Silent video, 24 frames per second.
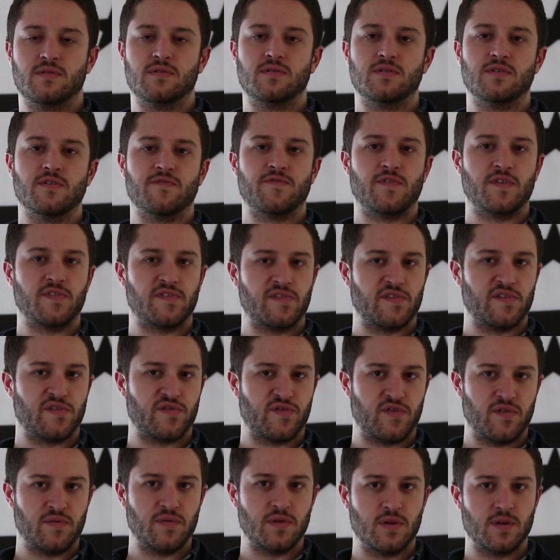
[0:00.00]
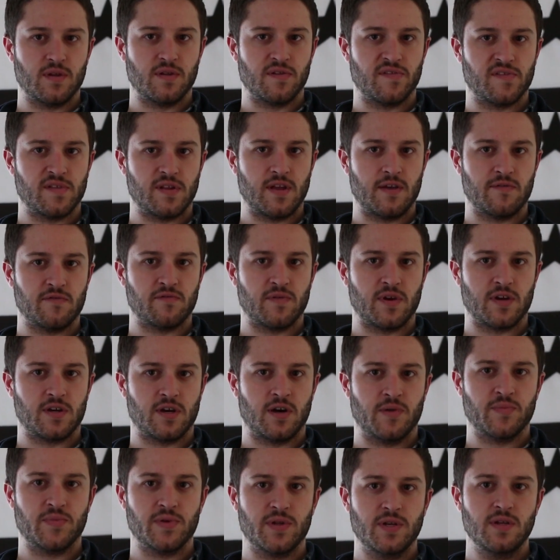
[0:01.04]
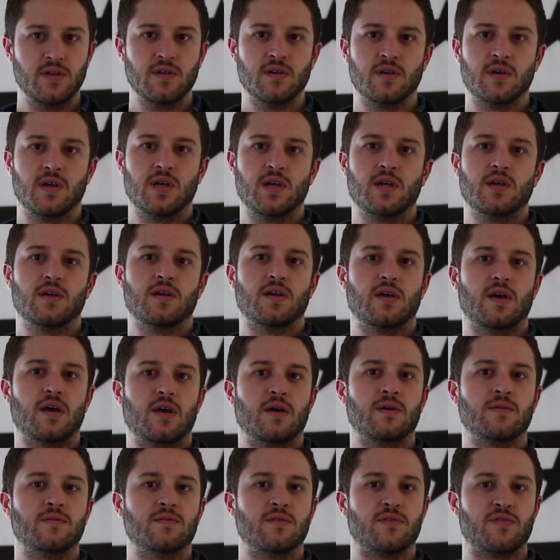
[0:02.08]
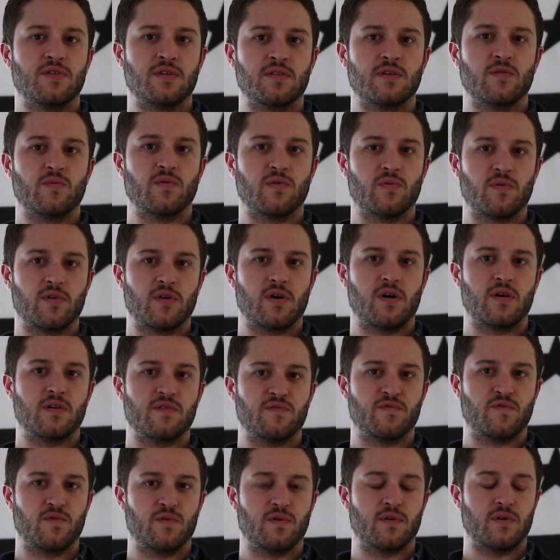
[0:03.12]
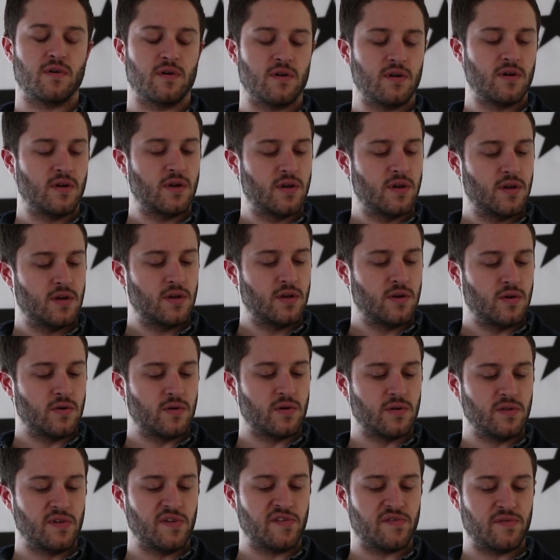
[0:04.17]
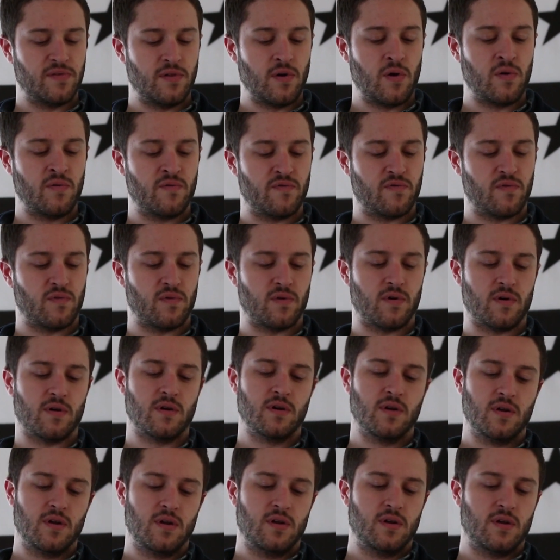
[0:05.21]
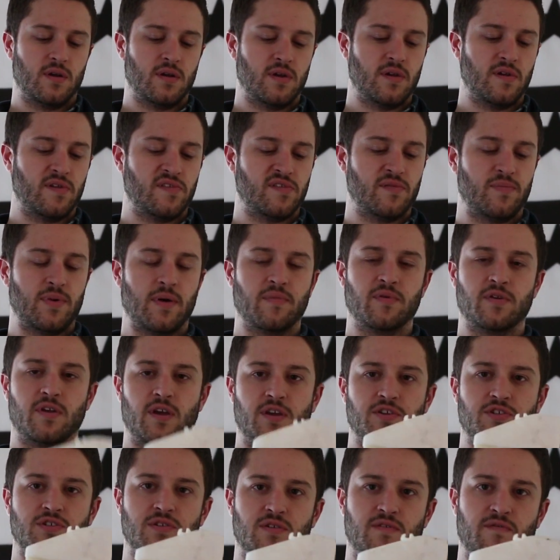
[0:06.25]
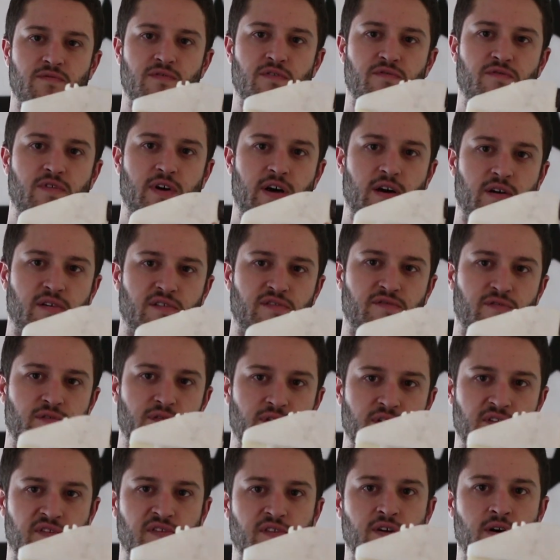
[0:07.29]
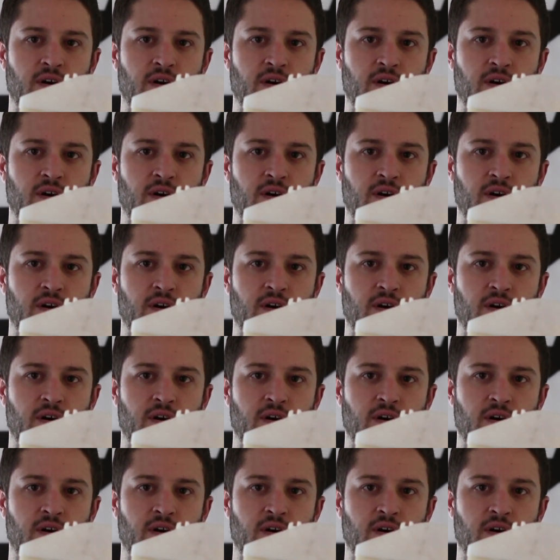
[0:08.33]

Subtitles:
Defense Distributed is the name of my company, and the thing that we're regarded for, or at least known for, is the publication of the files for this